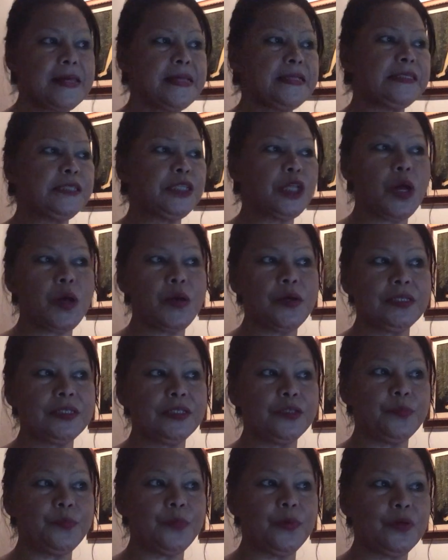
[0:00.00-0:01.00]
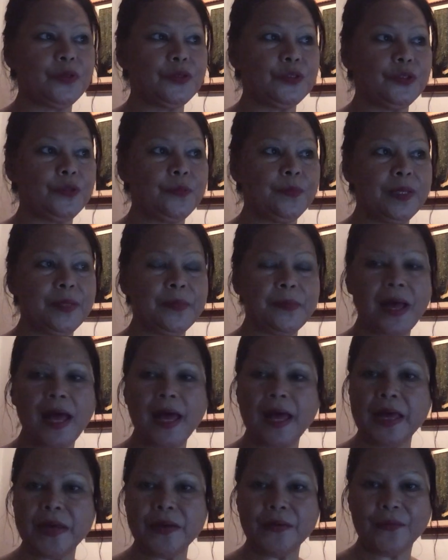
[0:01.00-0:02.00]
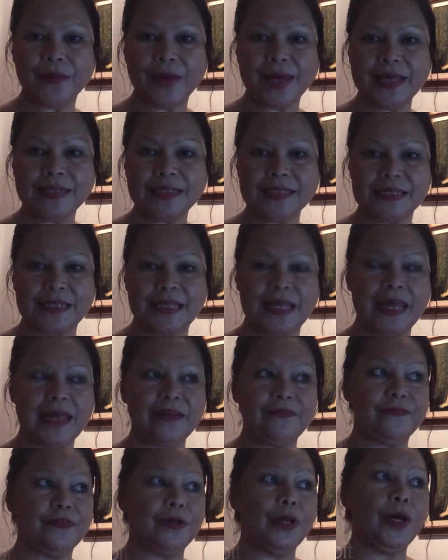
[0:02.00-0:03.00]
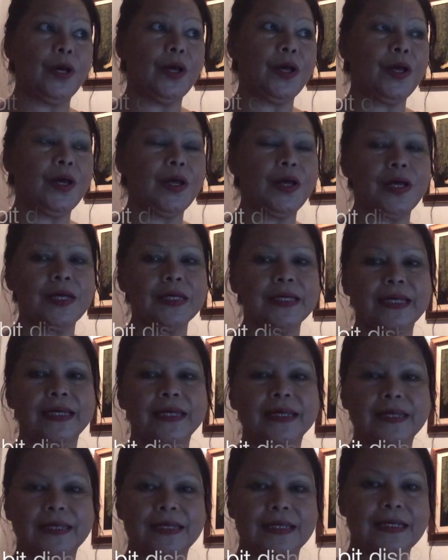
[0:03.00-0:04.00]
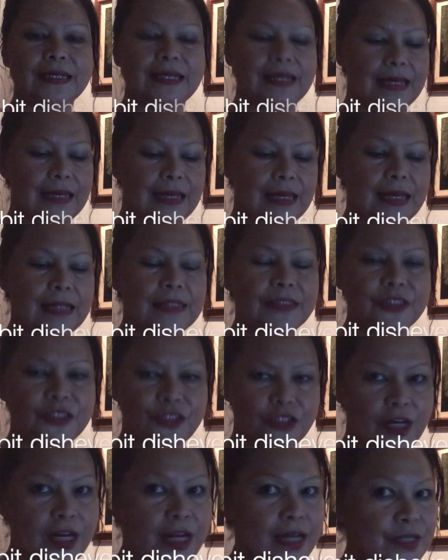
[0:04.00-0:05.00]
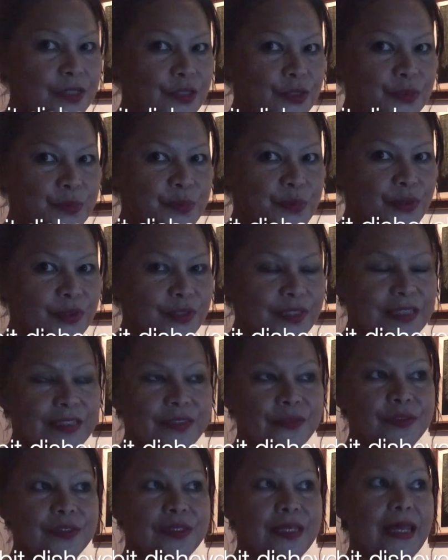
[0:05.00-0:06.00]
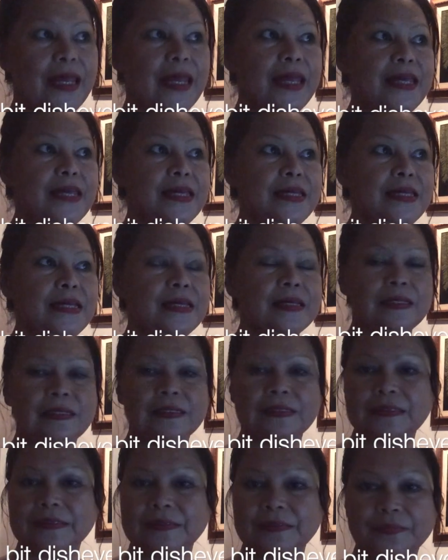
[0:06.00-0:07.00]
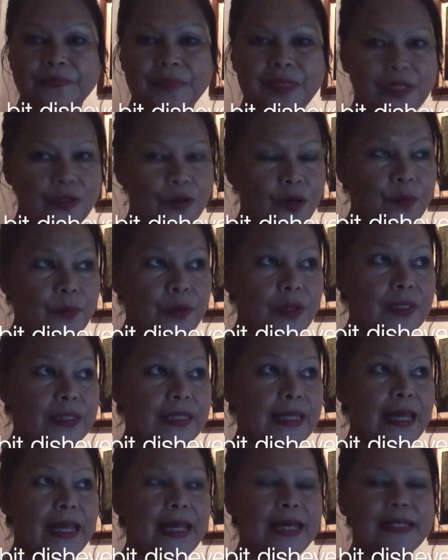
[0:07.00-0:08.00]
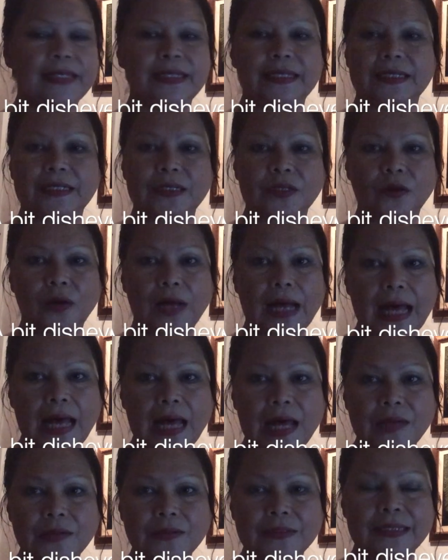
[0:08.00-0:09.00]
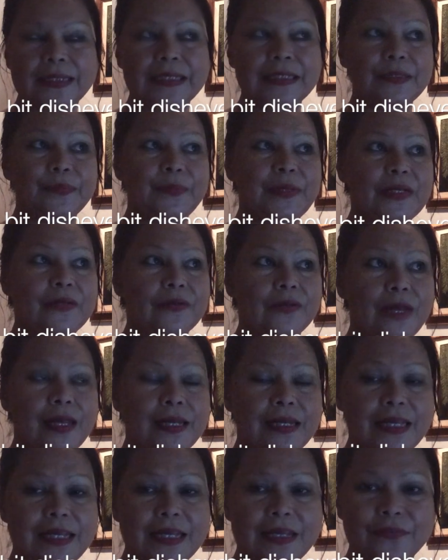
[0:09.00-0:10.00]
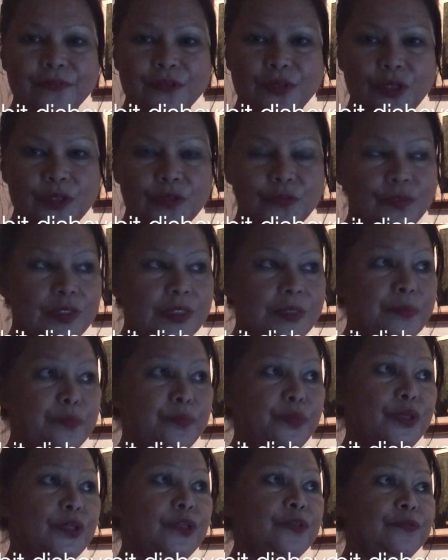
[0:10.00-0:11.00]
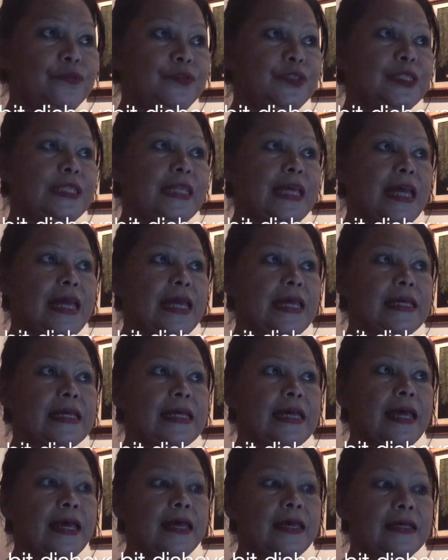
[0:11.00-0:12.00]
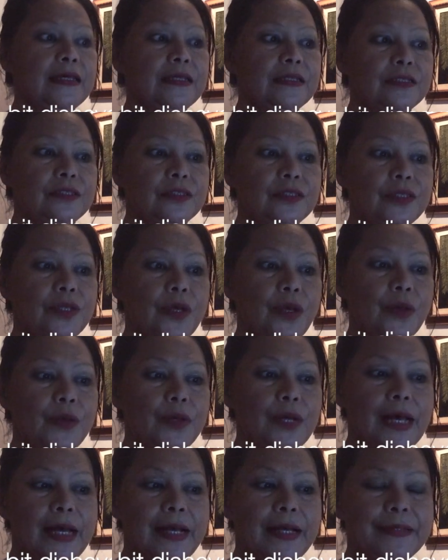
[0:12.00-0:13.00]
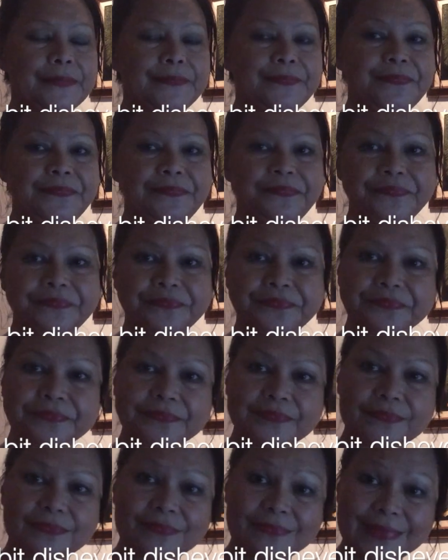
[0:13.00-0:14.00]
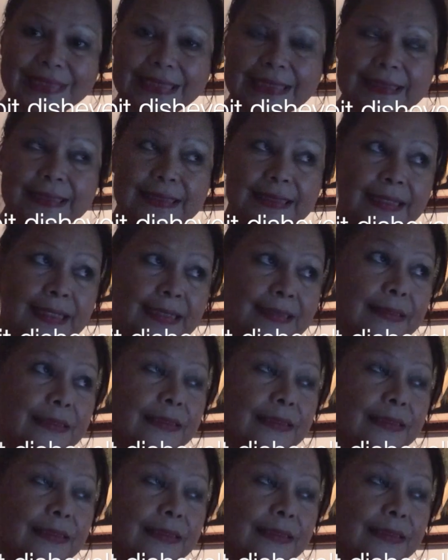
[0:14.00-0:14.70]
so it's supposed to be my Wednesday vlog. I'll try to post it today. Been home all day, didn't go out. It's been raining, even though it was a beautiful day. So, um, yep,